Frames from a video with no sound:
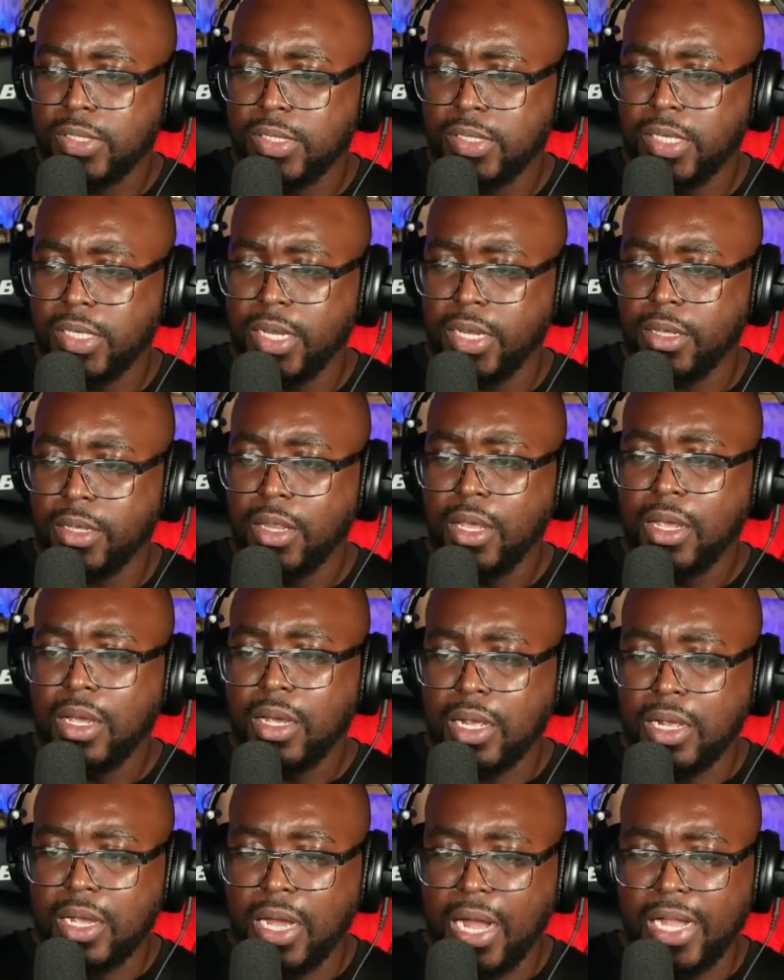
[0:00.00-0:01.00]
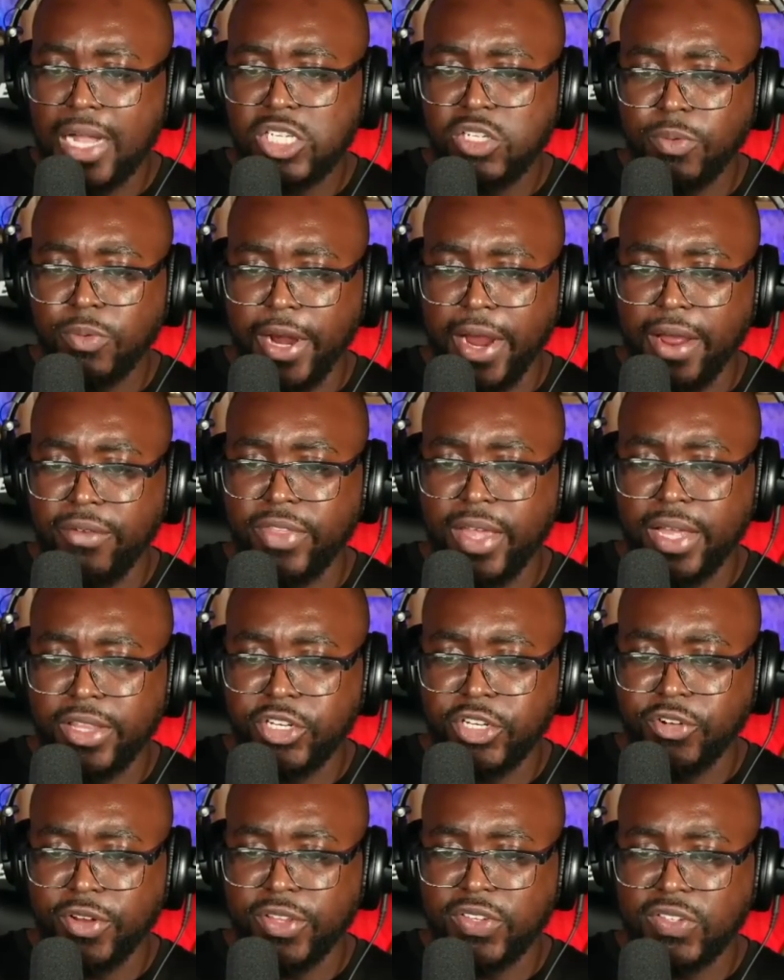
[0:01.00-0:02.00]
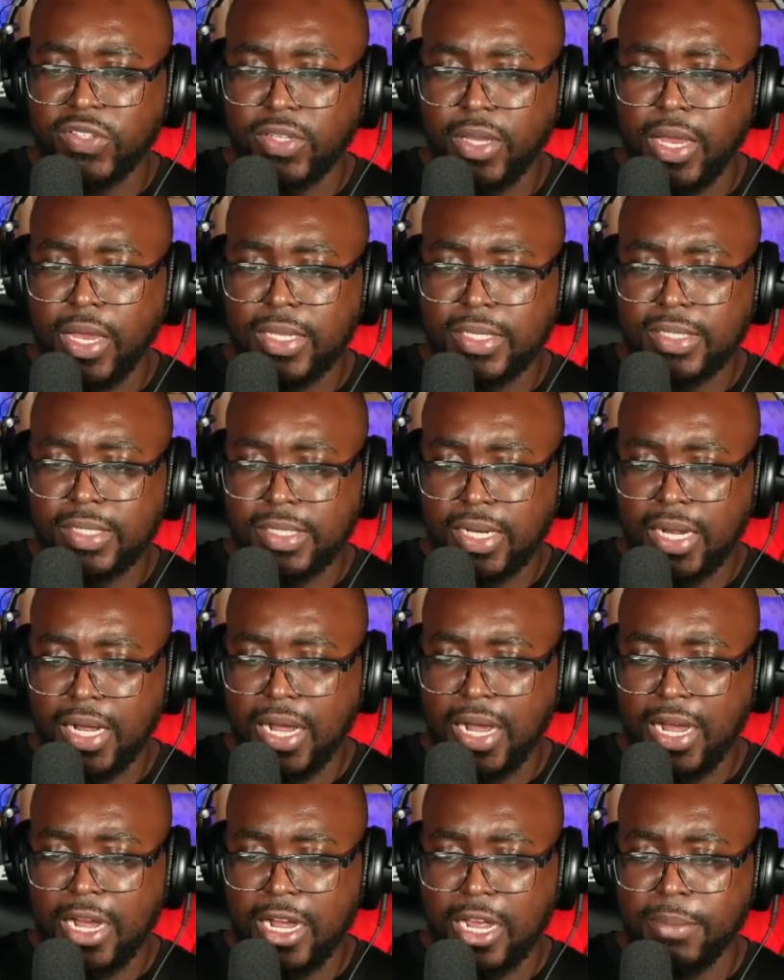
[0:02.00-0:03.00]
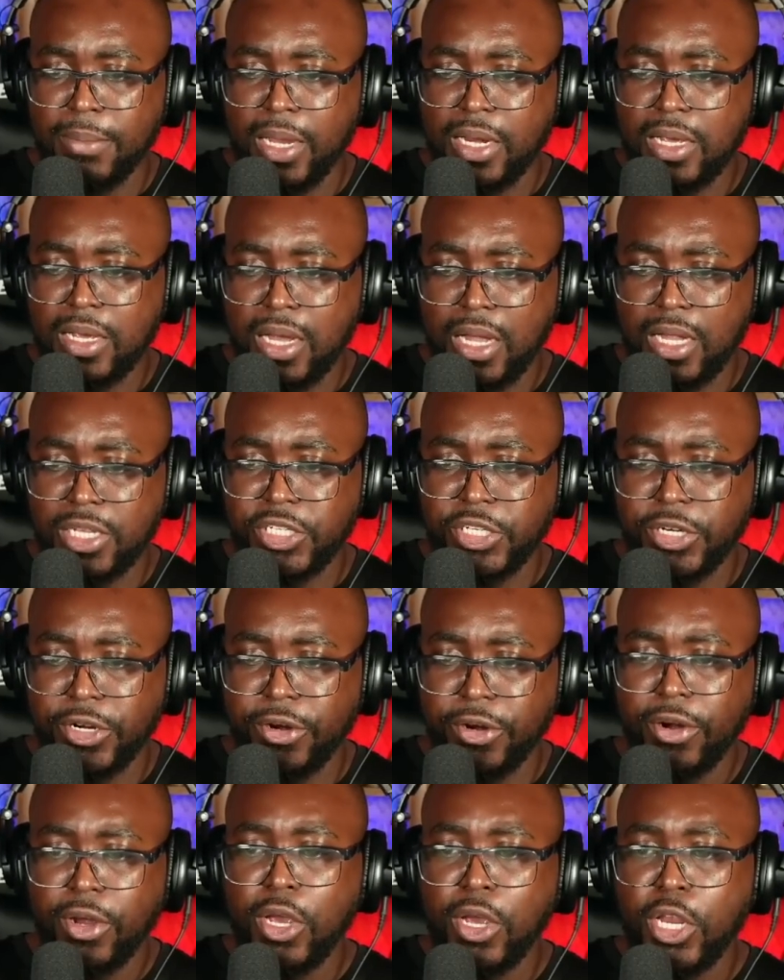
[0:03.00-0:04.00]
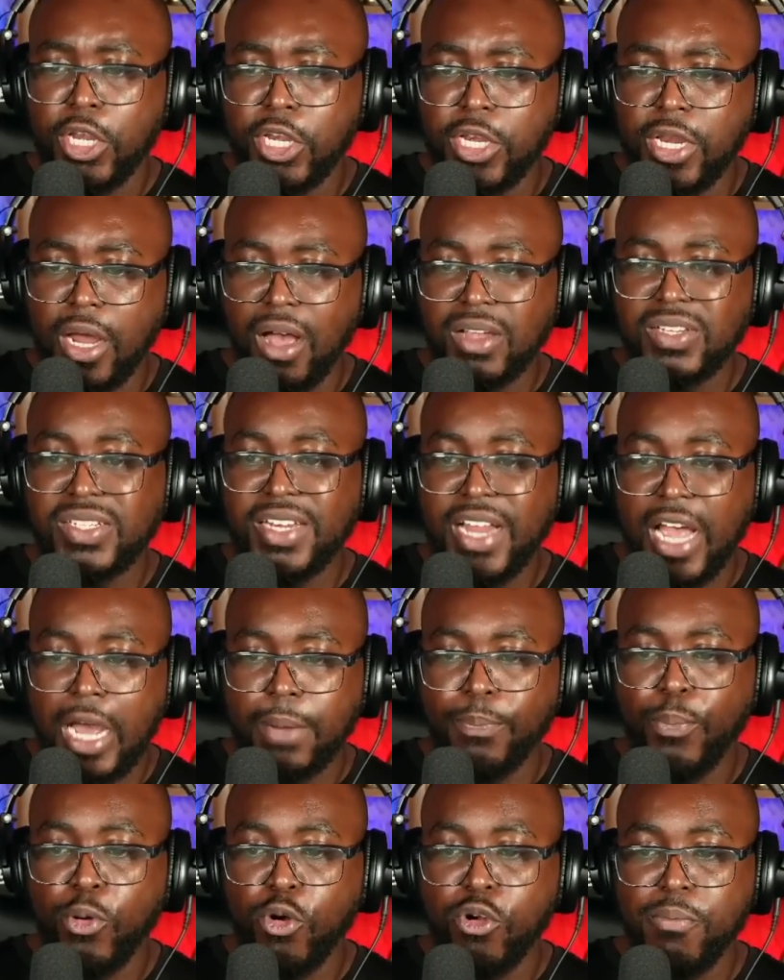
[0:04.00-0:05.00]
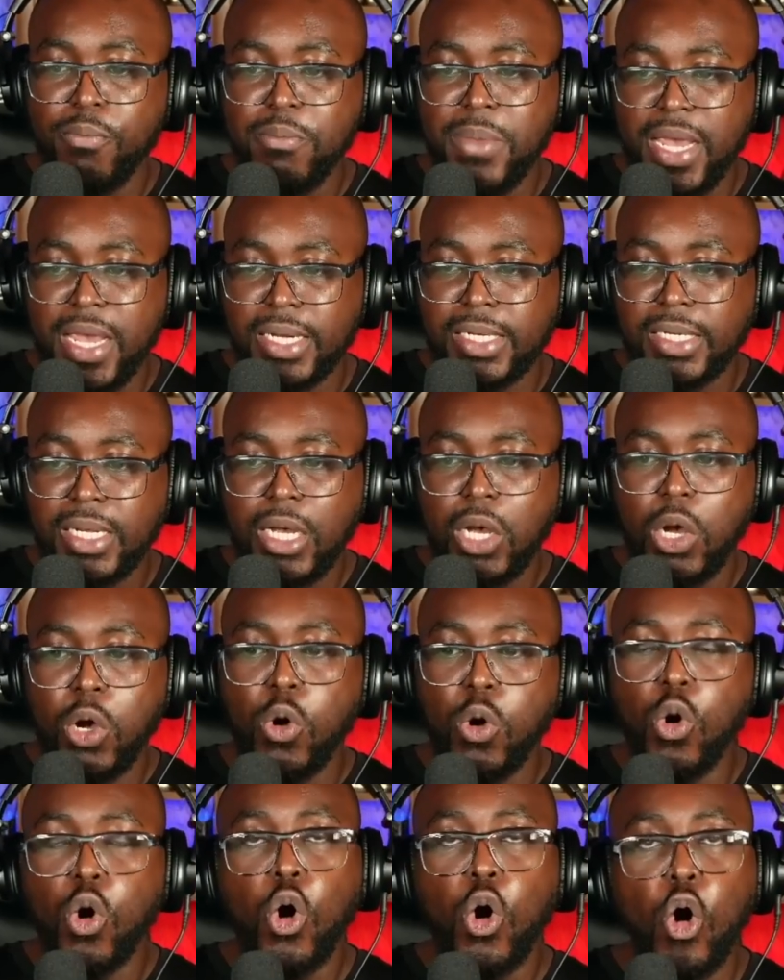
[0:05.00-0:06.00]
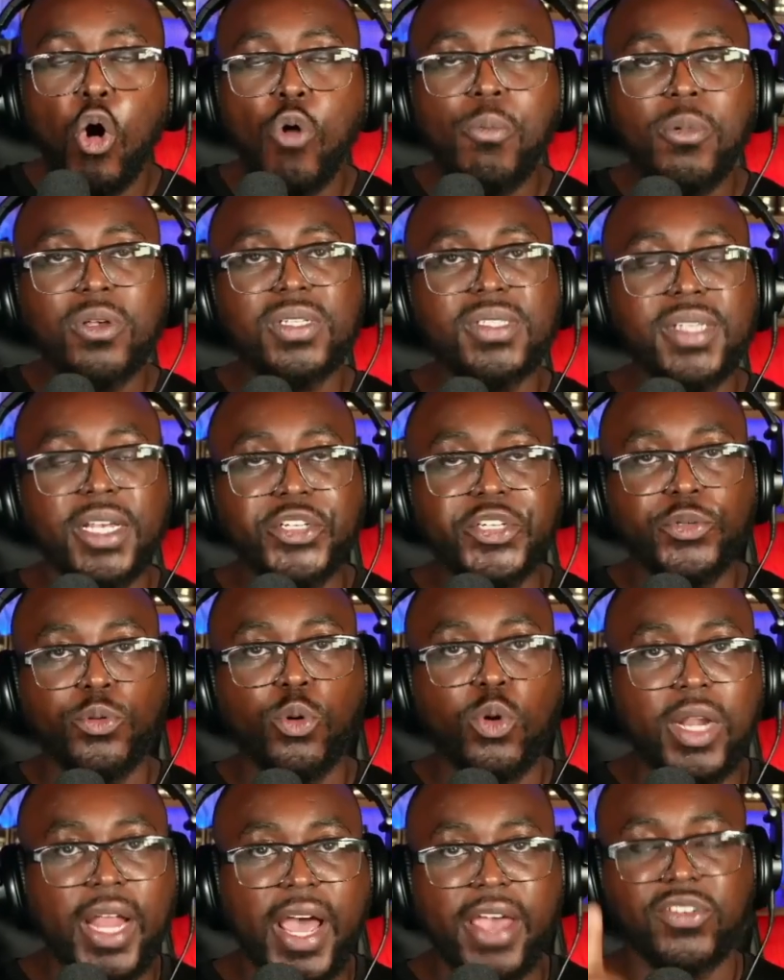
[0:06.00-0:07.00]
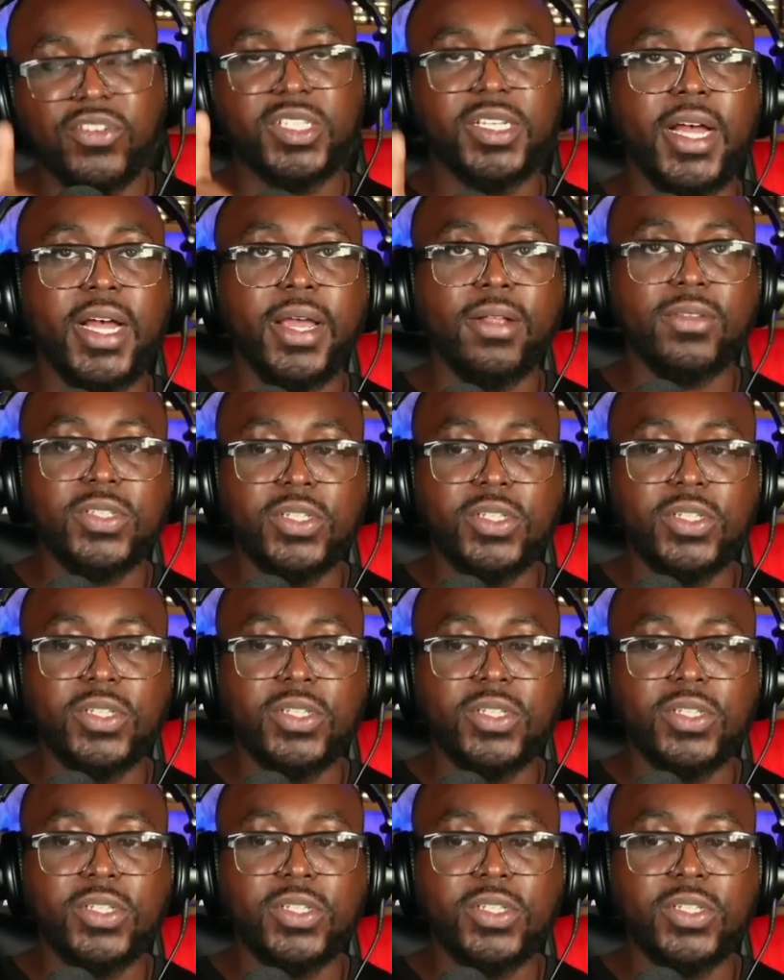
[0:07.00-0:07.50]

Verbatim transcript: Still, God's wrath that transcends time and culture does not permit a homosexual lifestyle.